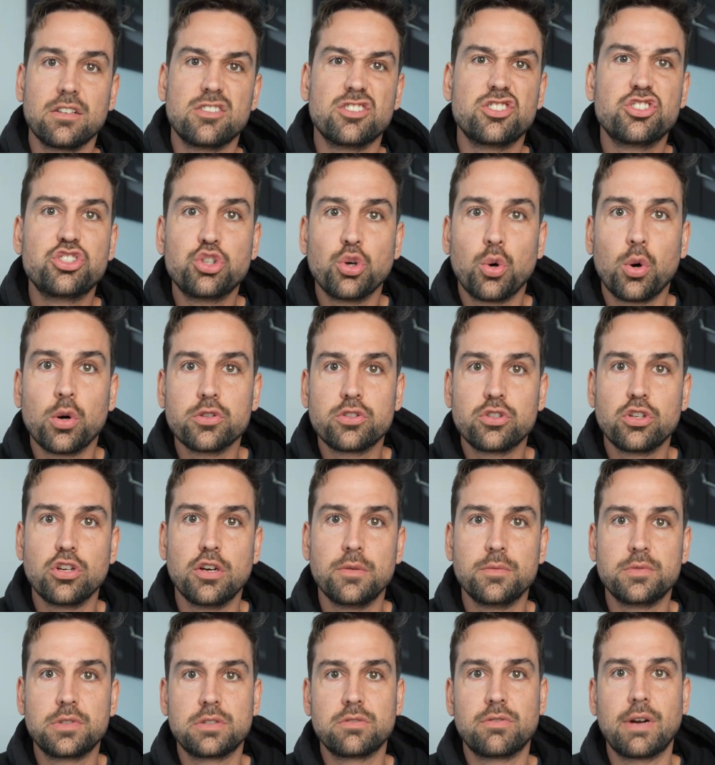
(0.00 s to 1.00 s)

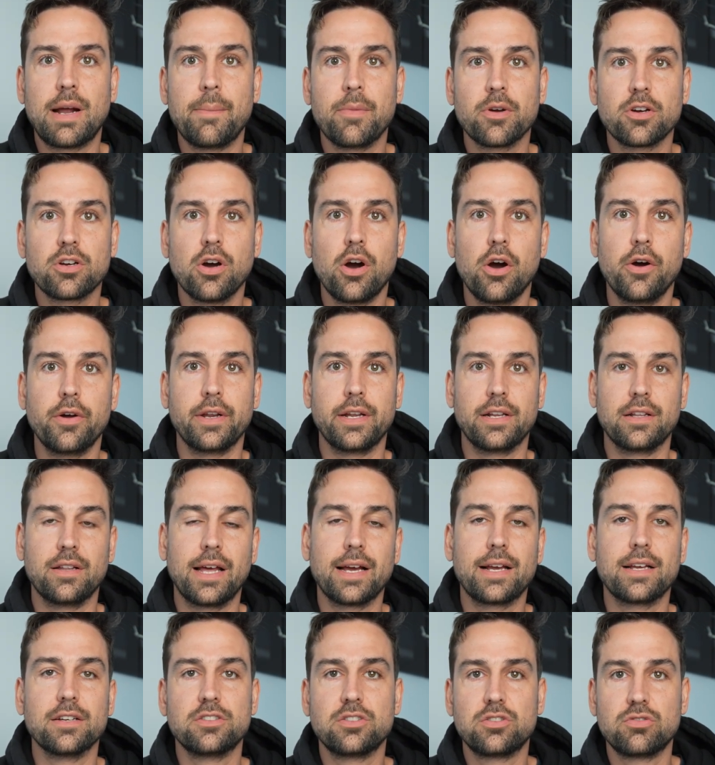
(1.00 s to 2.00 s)
short-term ceramic coating,
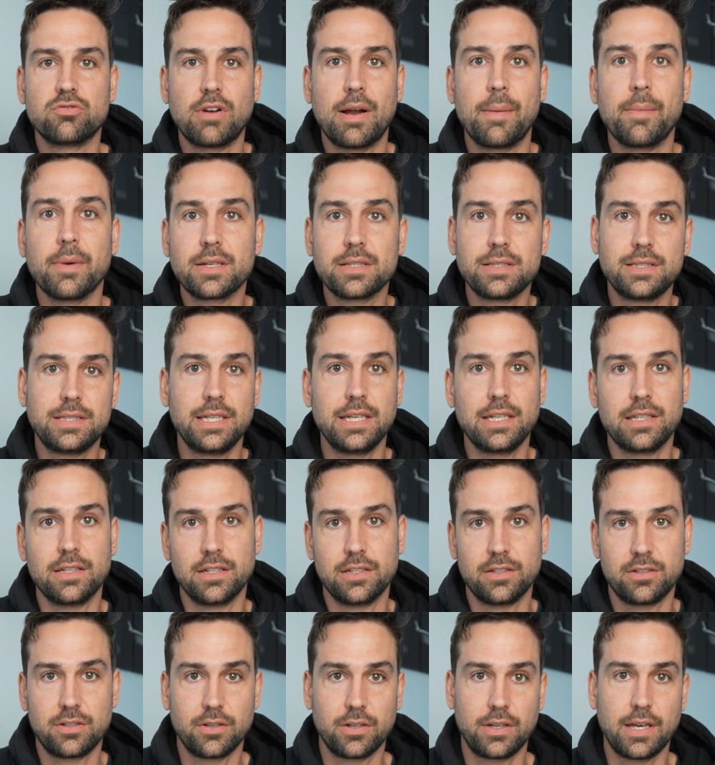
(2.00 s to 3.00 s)
like a ceramic
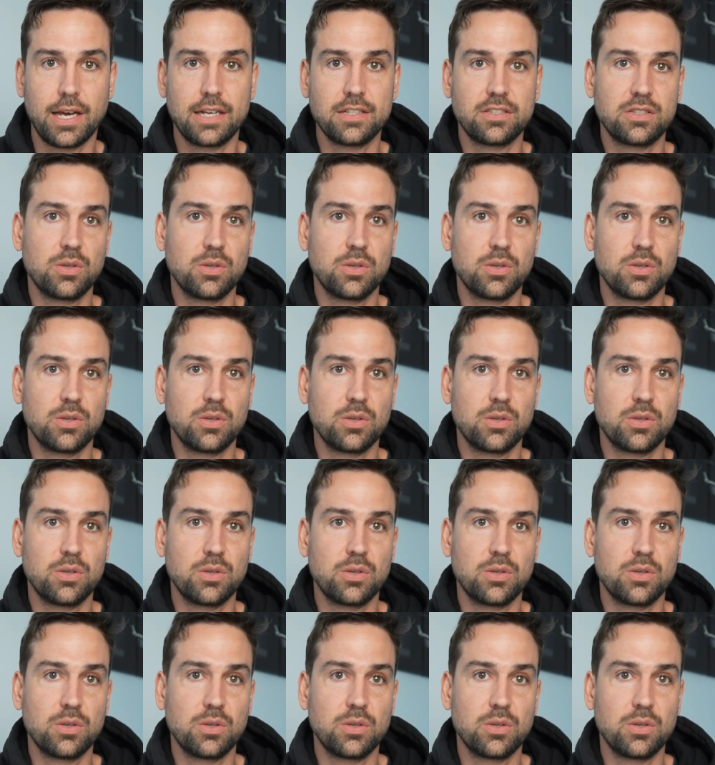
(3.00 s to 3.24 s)
sealant, okay?